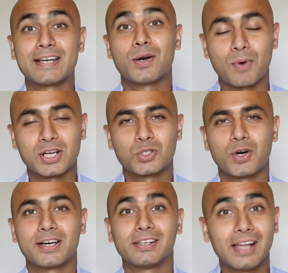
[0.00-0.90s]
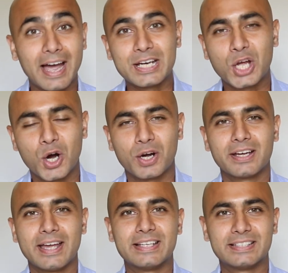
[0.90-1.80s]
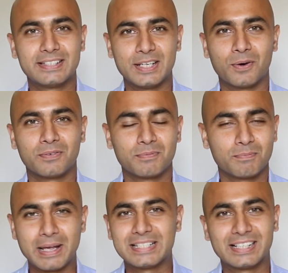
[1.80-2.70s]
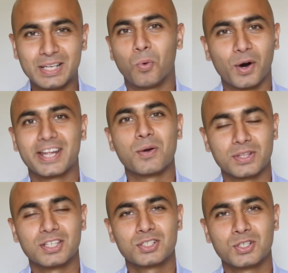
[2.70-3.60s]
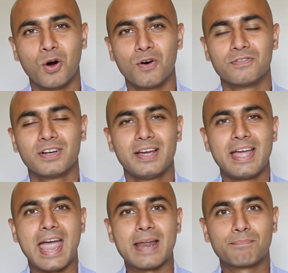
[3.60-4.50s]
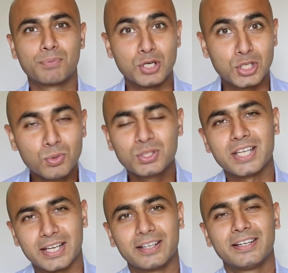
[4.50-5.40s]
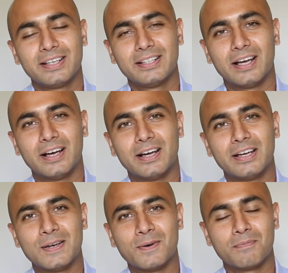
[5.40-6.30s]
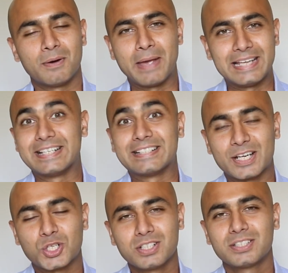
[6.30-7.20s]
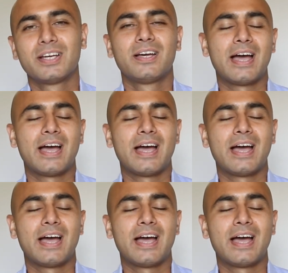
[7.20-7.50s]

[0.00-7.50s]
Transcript: in a restaurant, a line cook is, basically working with the stove and producing, amazing dishes.